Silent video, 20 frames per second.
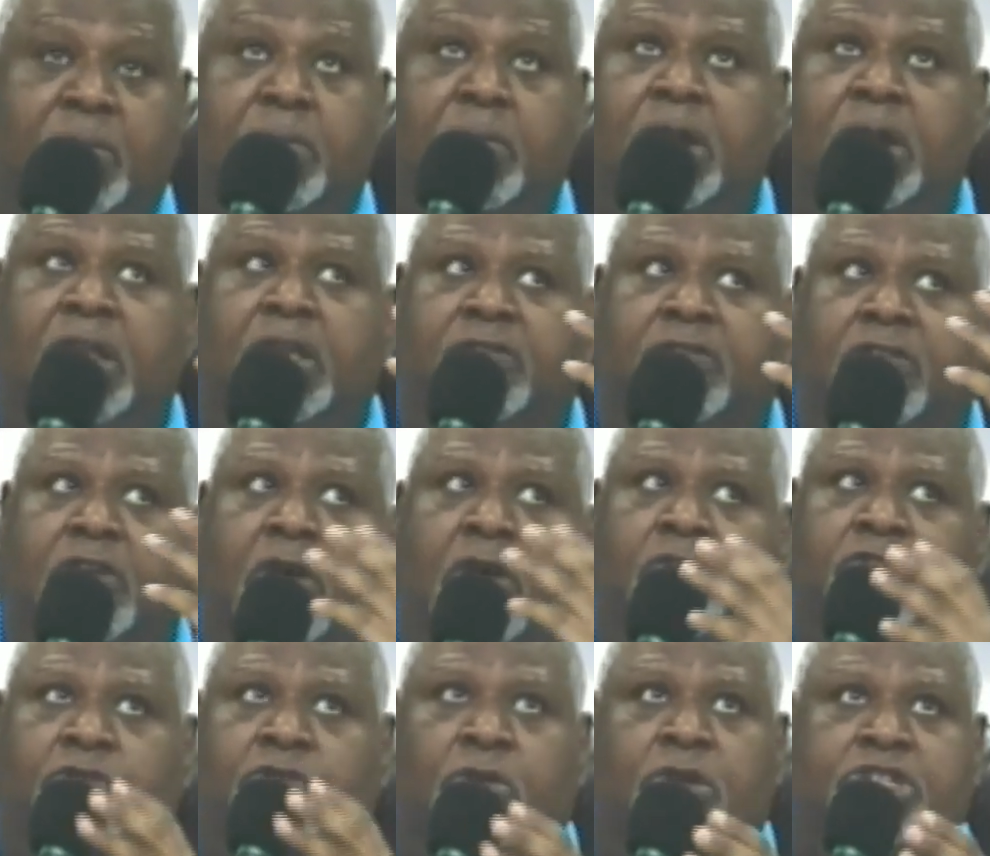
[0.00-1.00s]
but he's
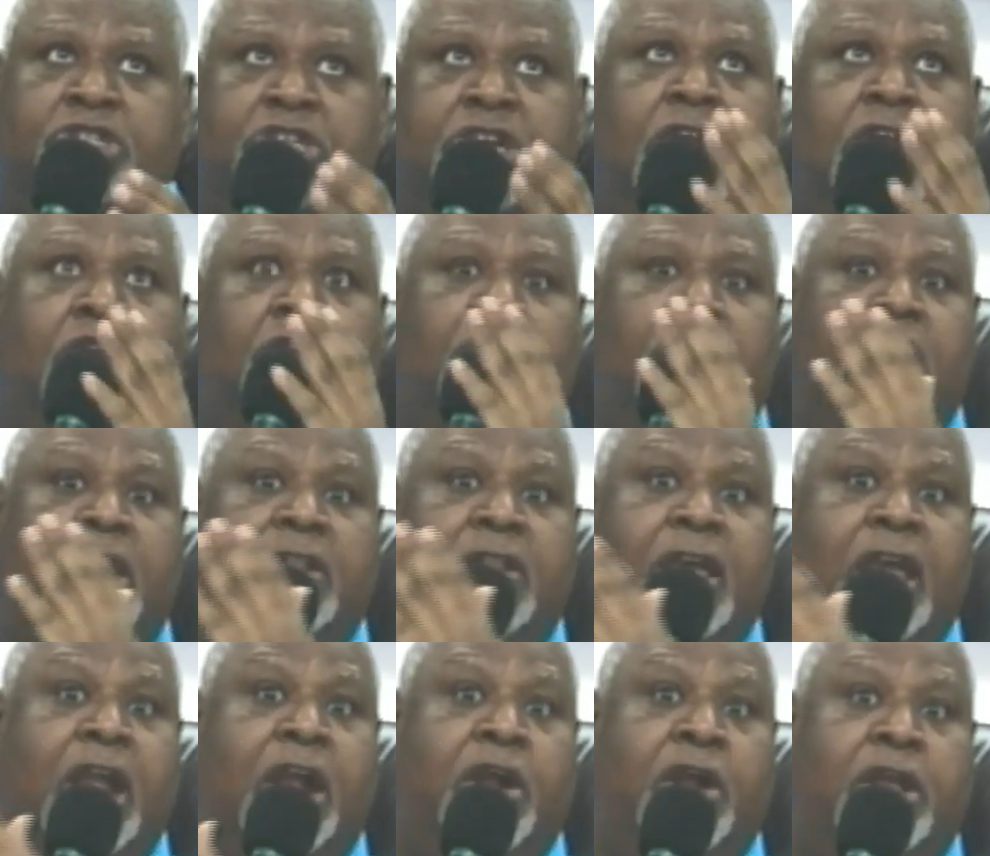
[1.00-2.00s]
also a general in
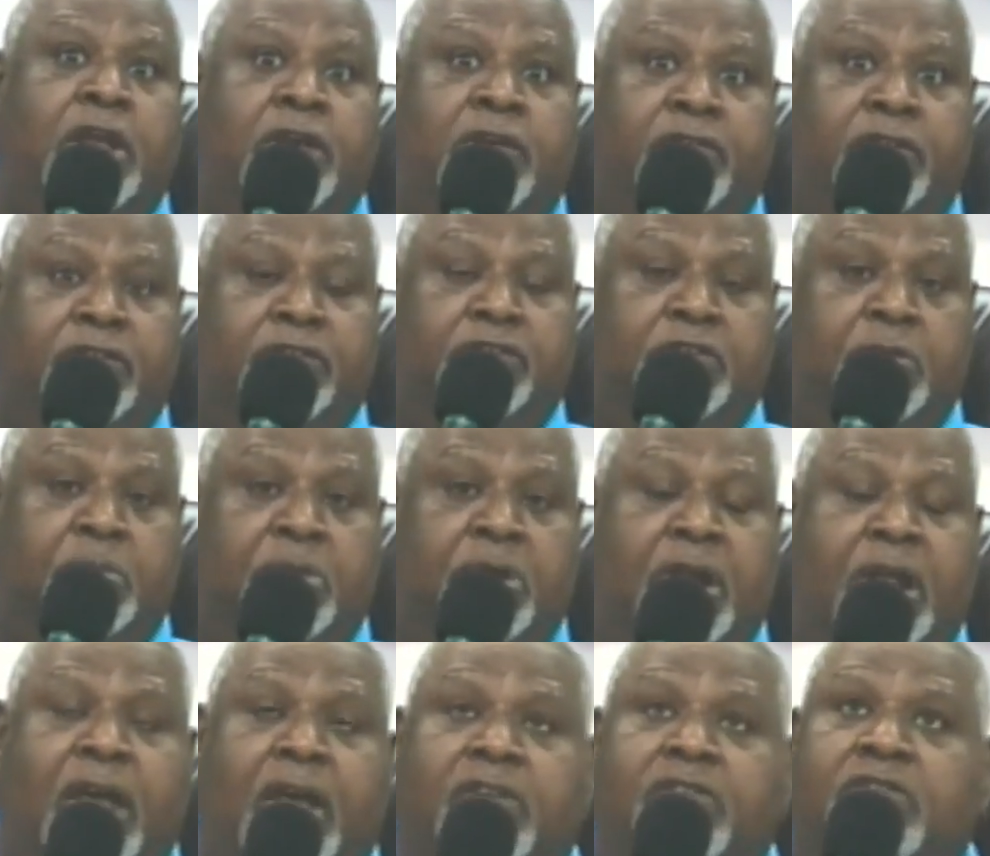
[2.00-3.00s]
the area of the
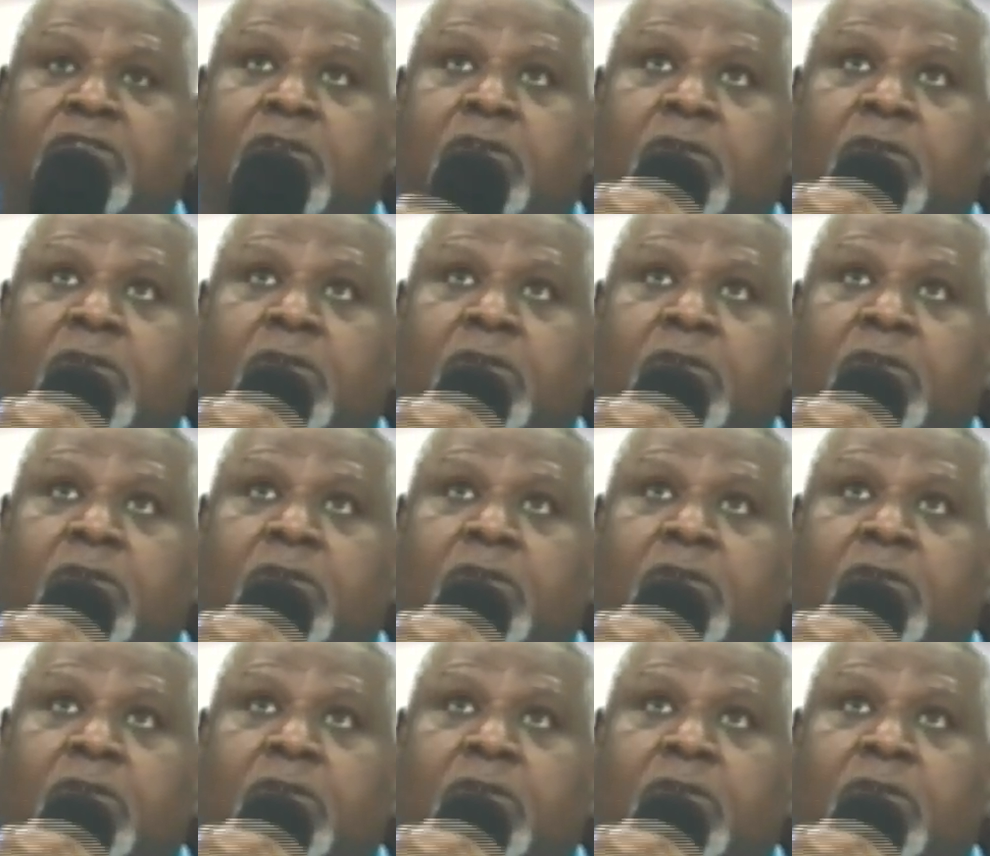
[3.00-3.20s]
supernatural.